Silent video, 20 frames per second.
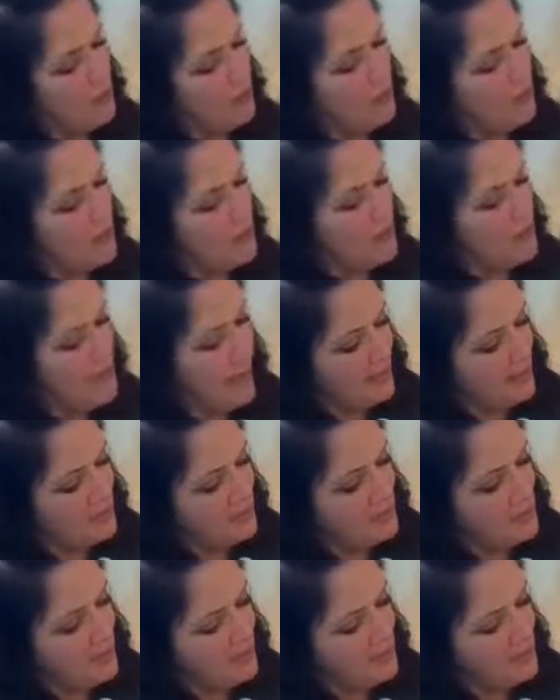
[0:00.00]
The
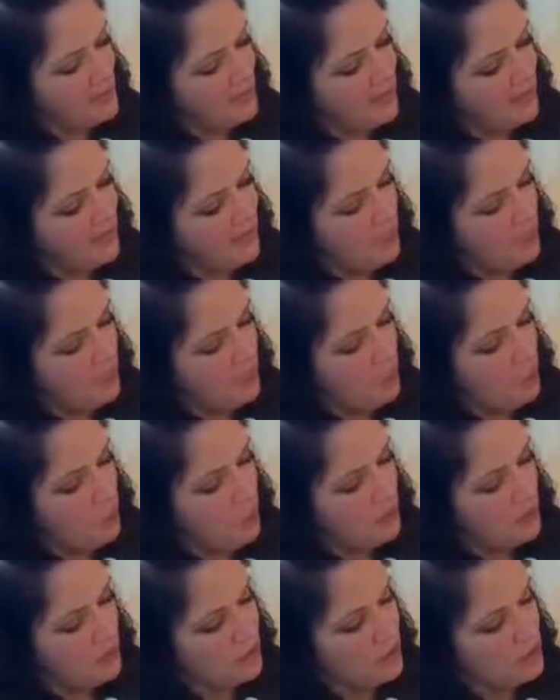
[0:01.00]
next day, Sofia
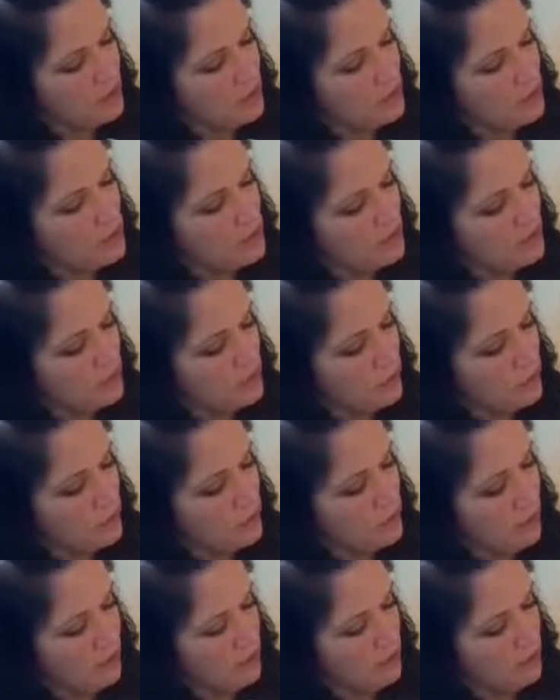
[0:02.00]
walked to school
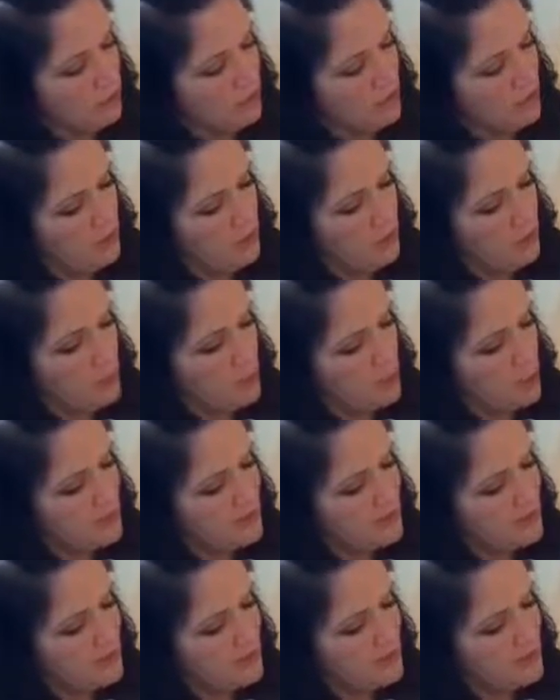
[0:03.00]
solo, but it
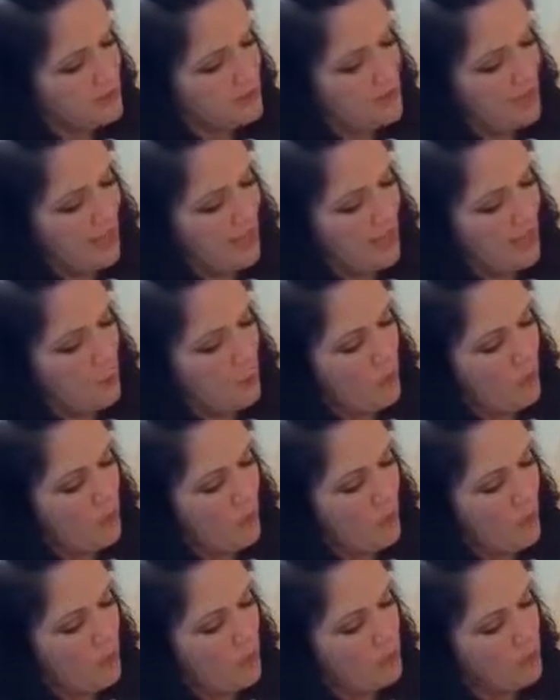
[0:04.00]
wasn't the same
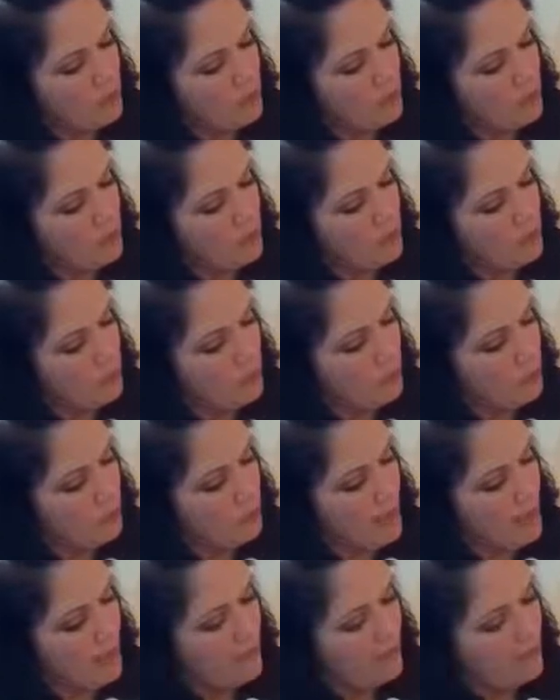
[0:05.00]
without her
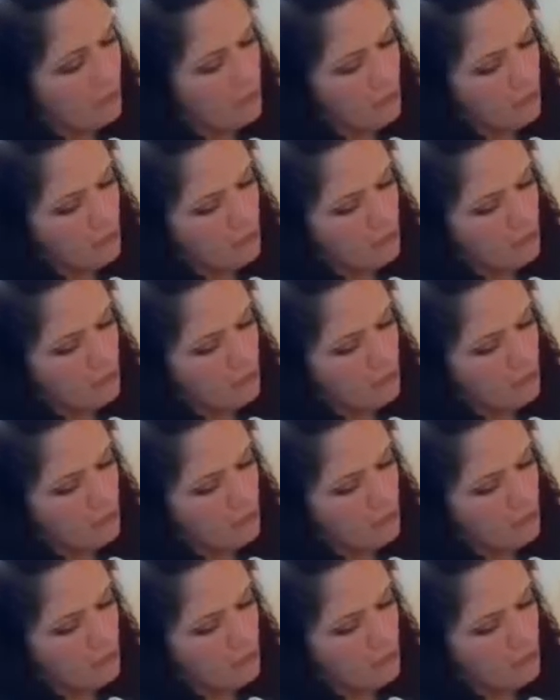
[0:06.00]
Abuelo.